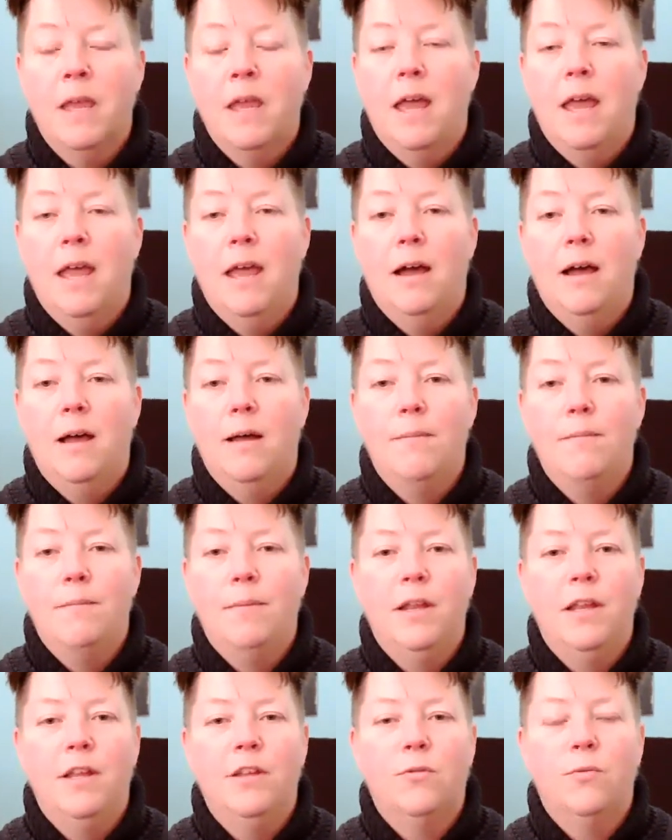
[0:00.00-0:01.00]

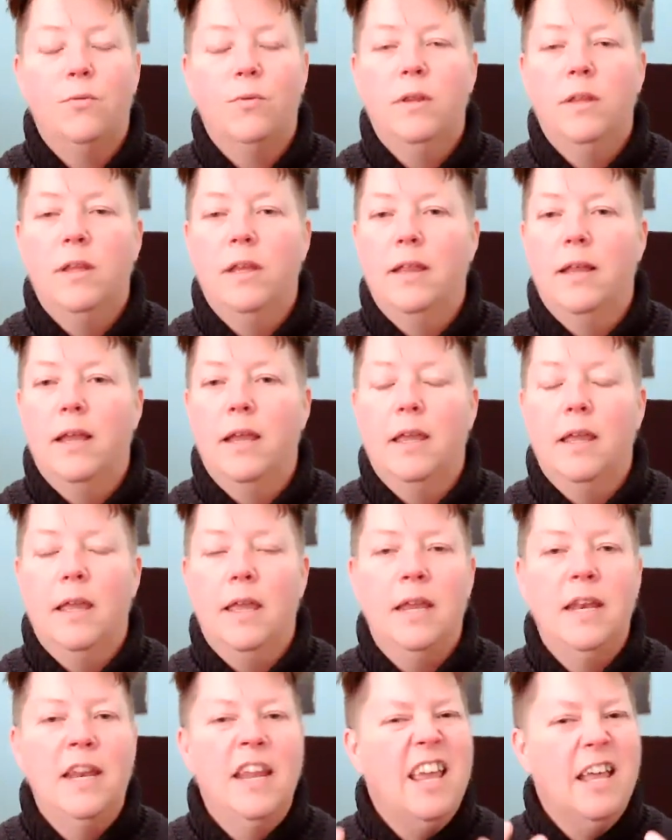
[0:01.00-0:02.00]
But it's really like
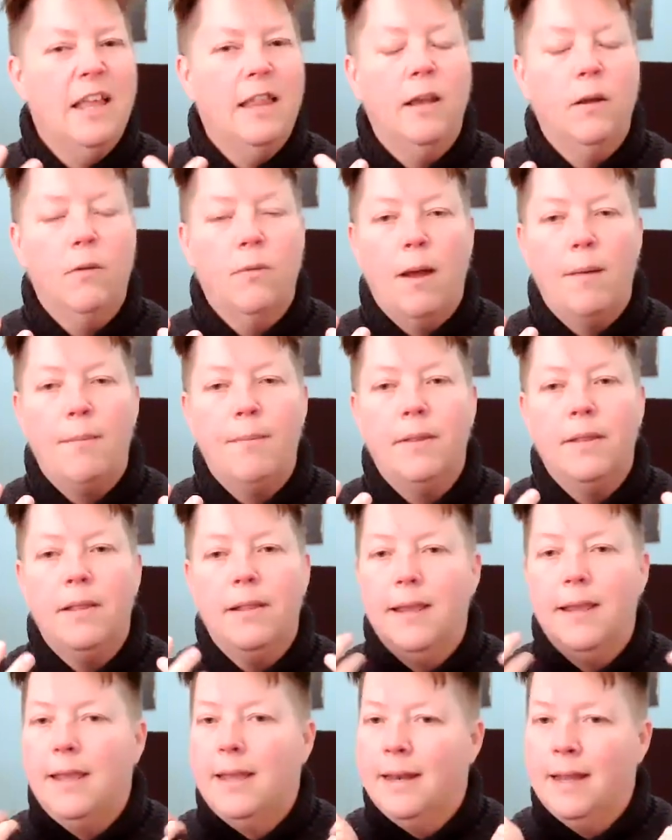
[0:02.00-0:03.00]
inhaling
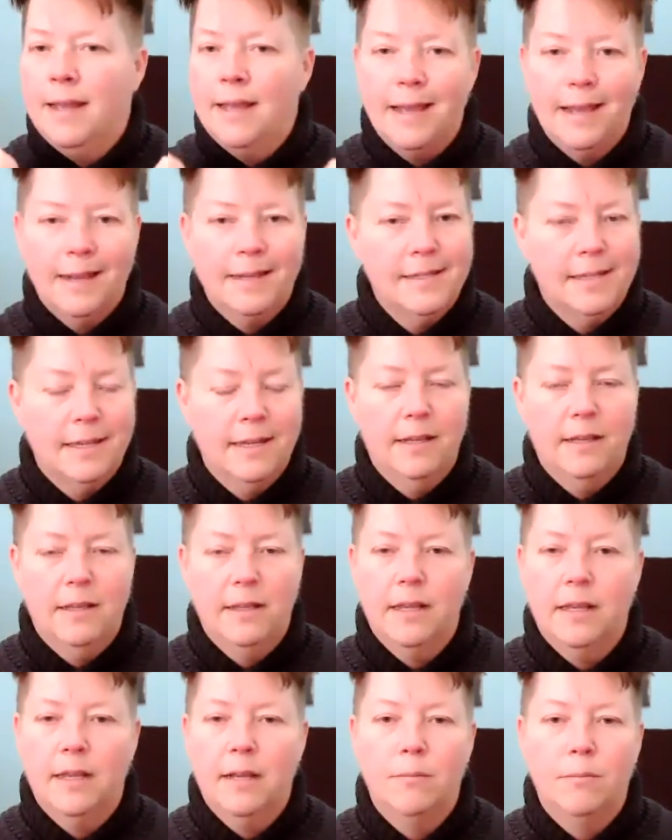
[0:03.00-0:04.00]
rapidly and
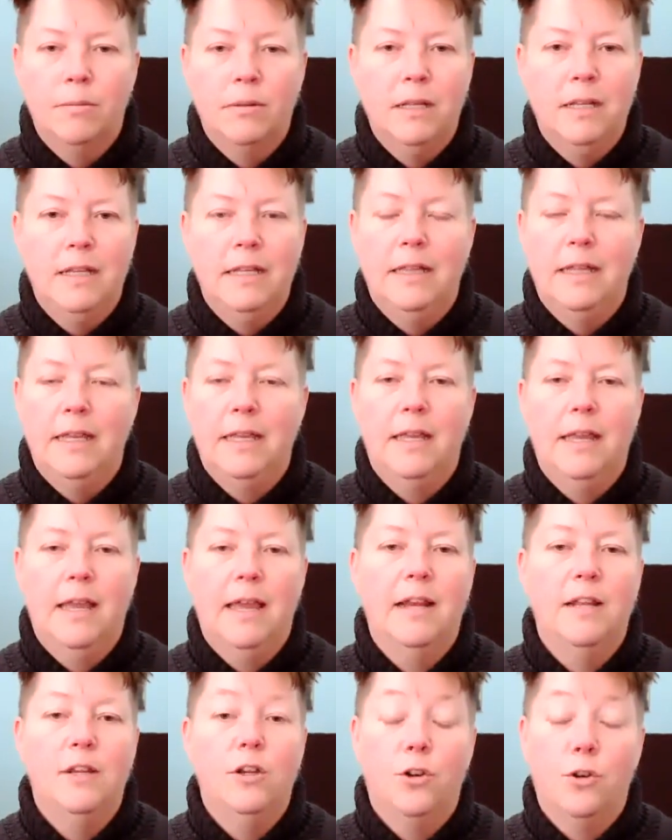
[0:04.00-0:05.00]
exhaling completely,
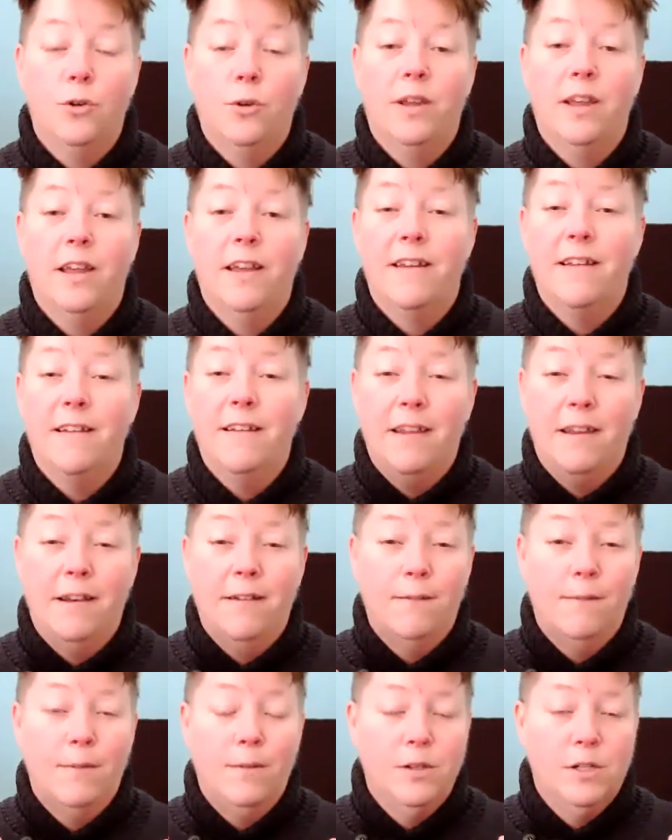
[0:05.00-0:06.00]
and you're doing it
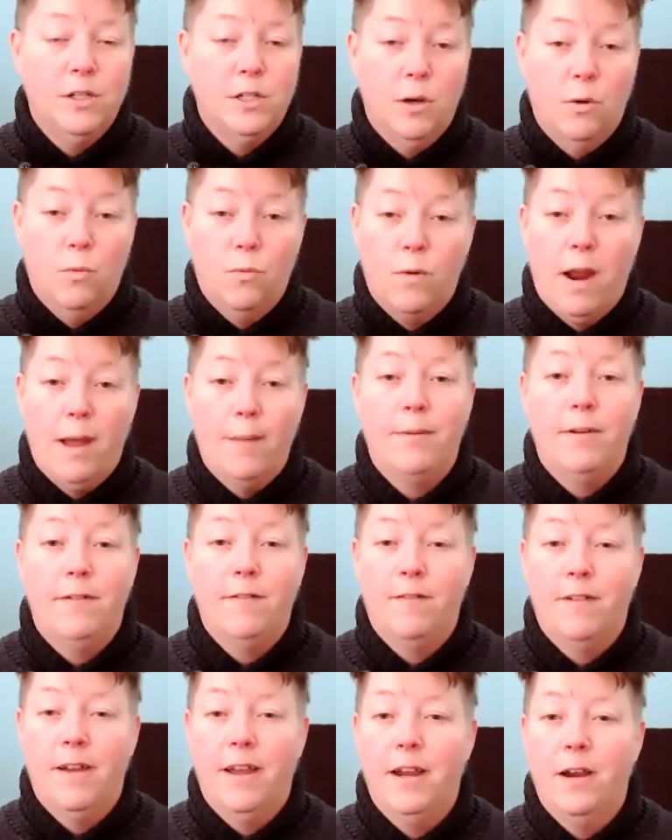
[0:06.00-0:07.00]
in just a rapid
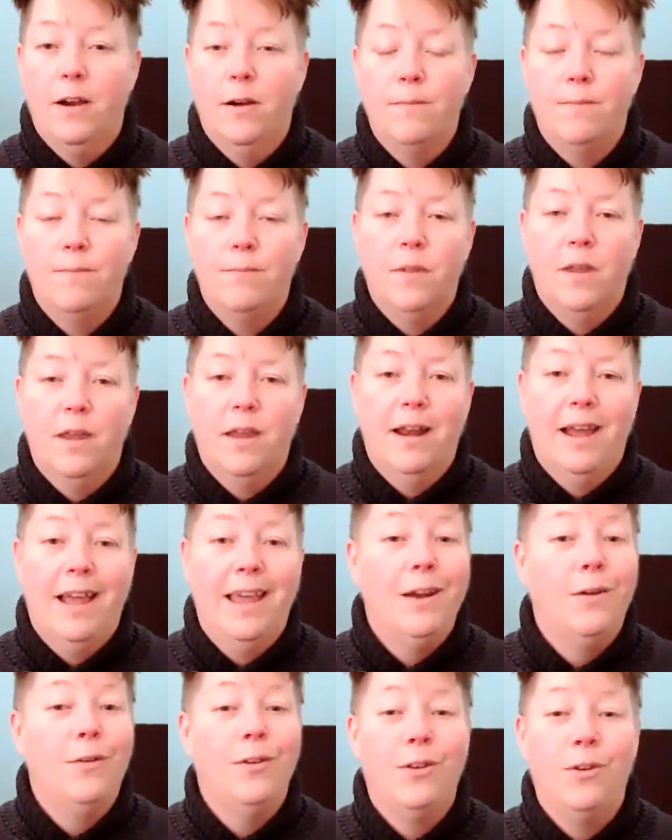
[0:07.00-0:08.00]
fire. And I
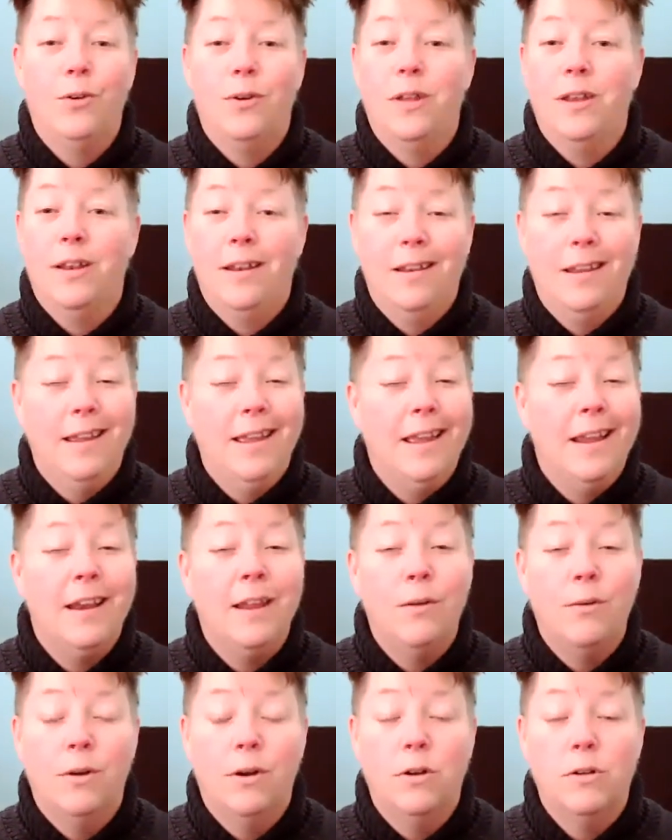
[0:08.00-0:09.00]
don't do it
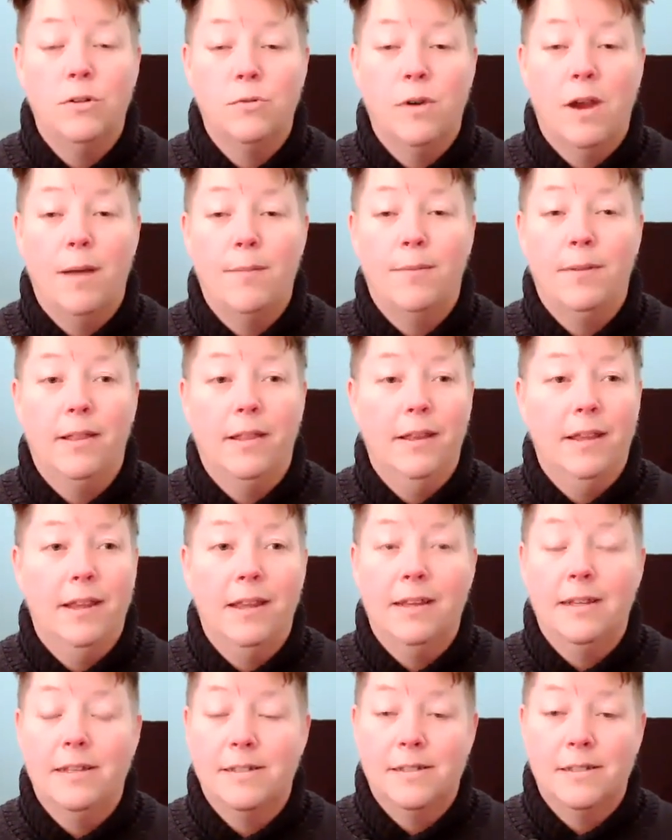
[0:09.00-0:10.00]
anywhere as rapidly
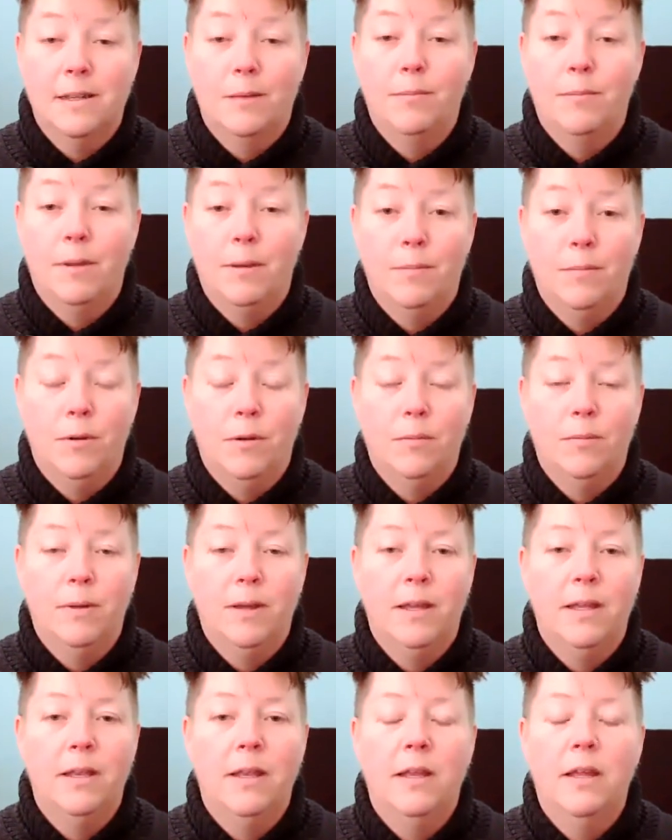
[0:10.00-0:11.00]
as some people,
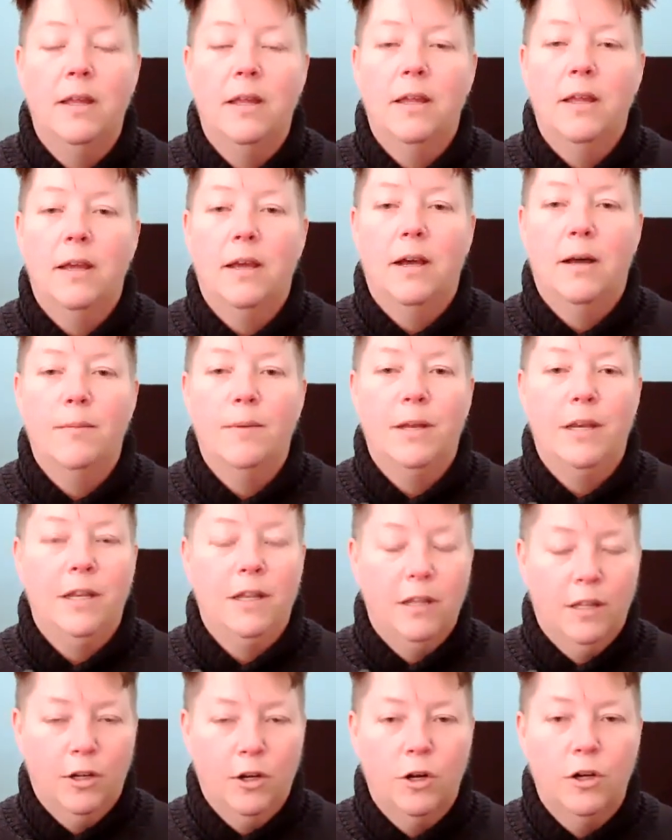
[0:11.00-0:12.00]
but I
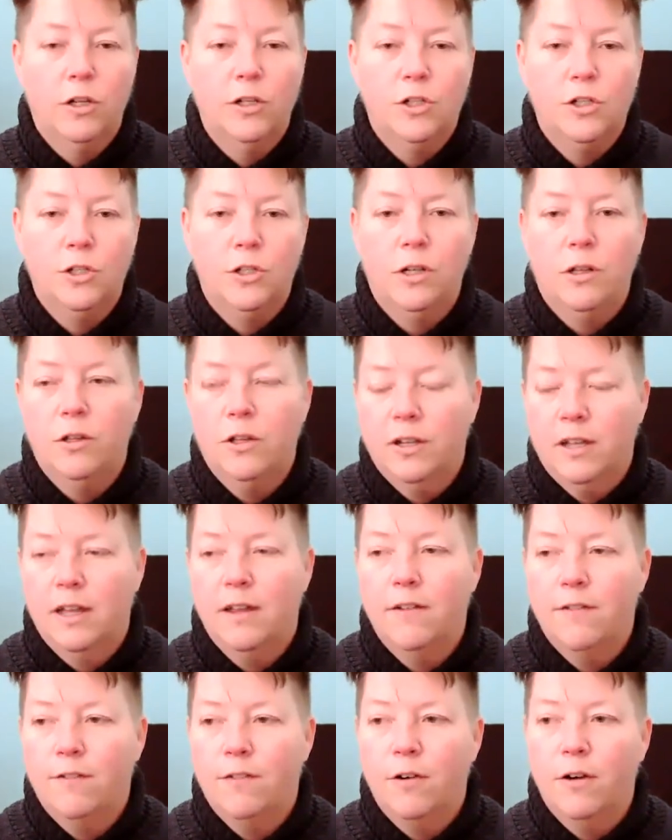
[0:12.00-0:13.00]
encourage you to look
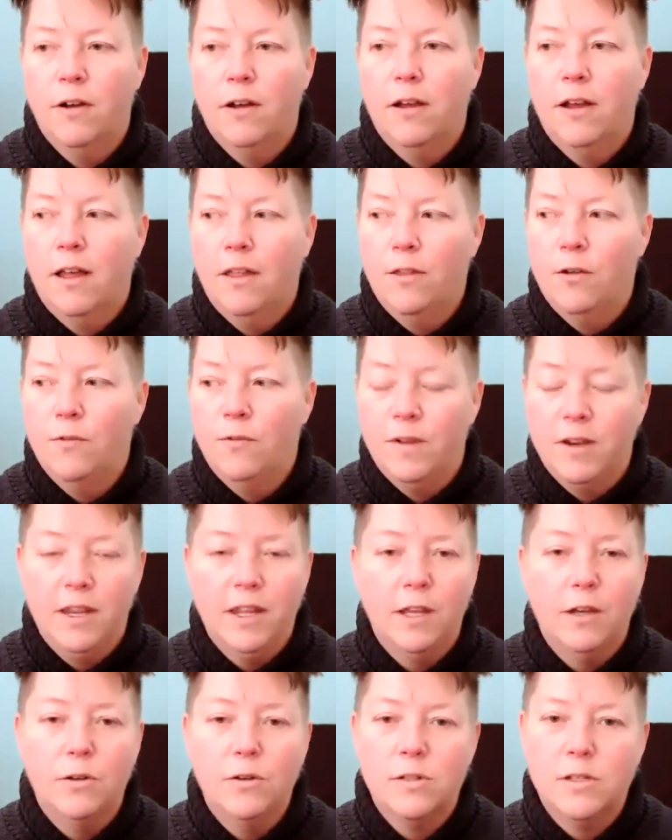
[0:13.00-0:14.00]
at for other
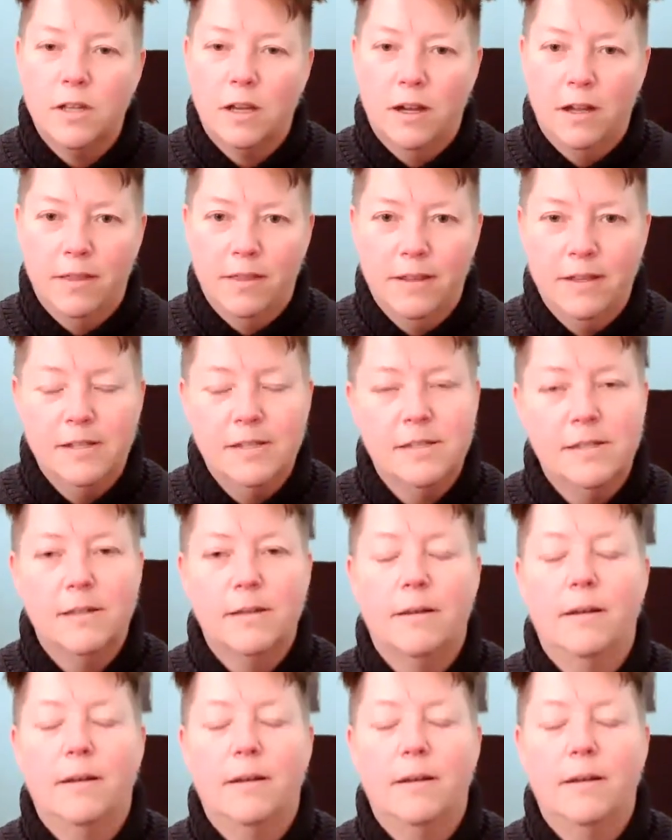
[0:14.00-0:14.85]
videos on this.